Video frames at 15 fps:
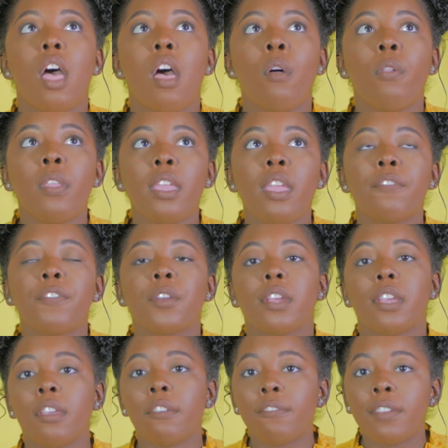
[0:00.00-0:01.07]
Only if you're
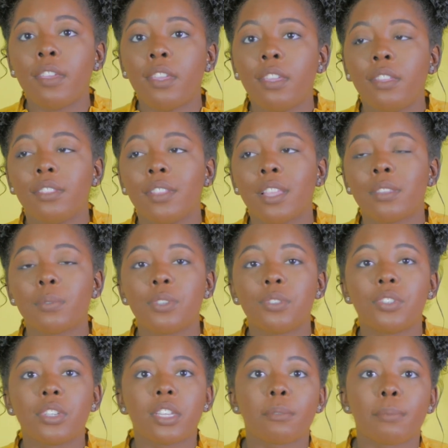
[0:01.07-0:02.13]
iffy, that's when you
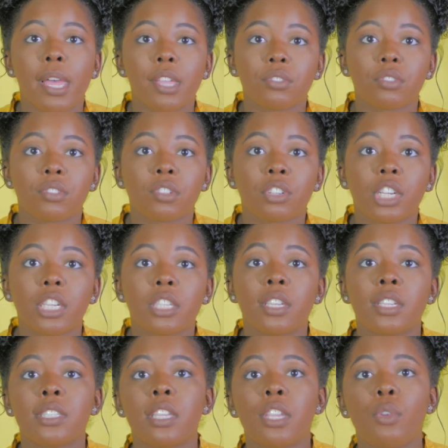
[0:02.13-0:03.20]
should get a bachelor's degree,
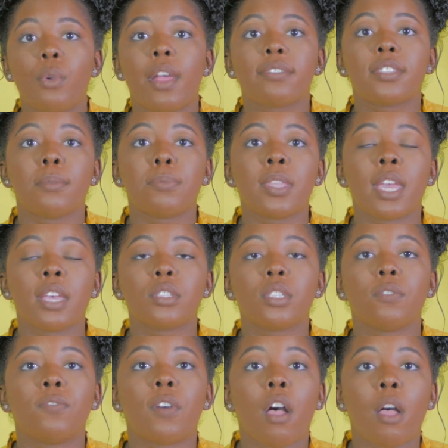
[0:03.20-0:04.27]
because then you have something else
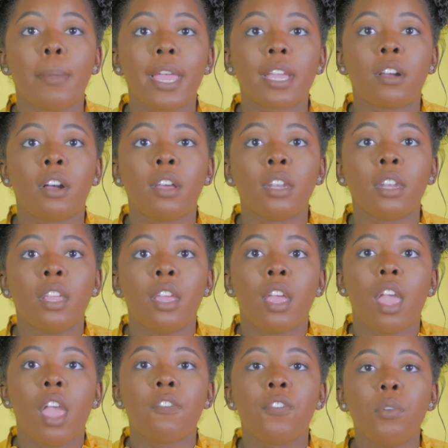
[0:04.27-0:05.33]
to fall back on.
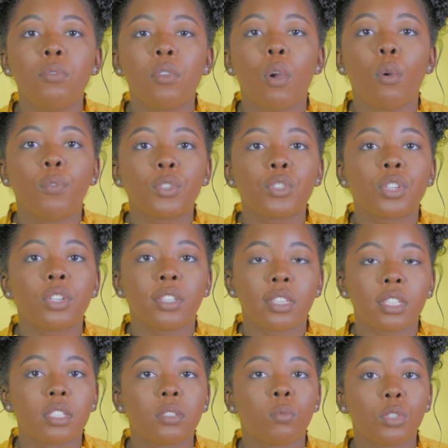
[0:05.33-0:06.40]
If you know for sure that
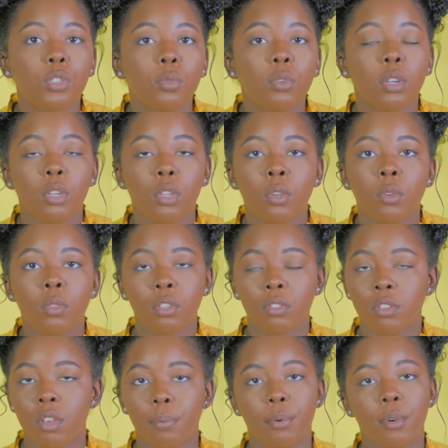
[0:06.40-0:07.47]
this is what you want to do,
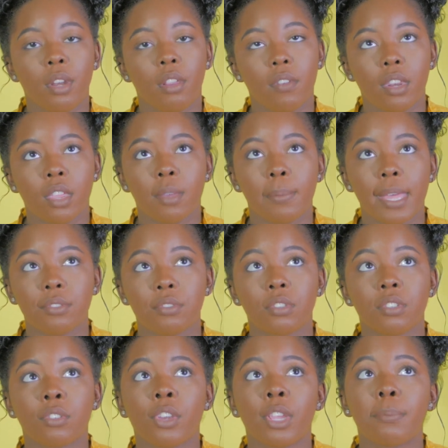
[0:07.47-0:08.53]
there's no point in getting a bachelor's
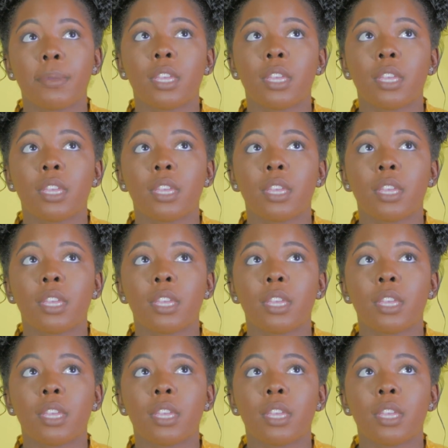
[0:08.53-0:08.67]
degree